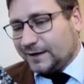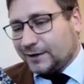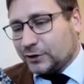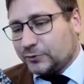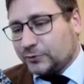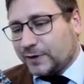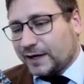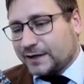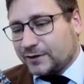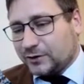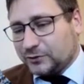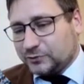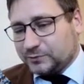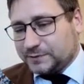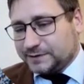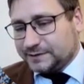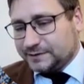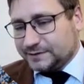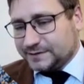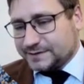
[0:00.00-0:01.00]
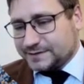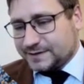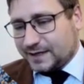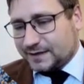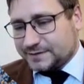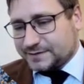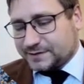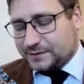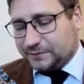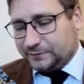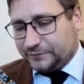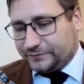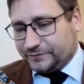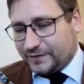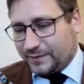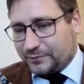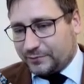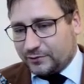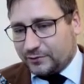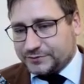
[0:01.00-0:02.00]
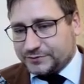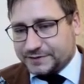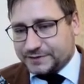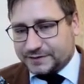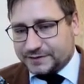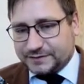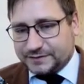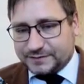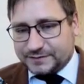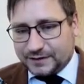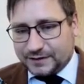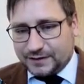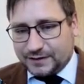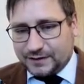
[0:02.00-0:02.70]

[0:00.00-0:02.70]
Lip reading: crack on with this task of approaching it.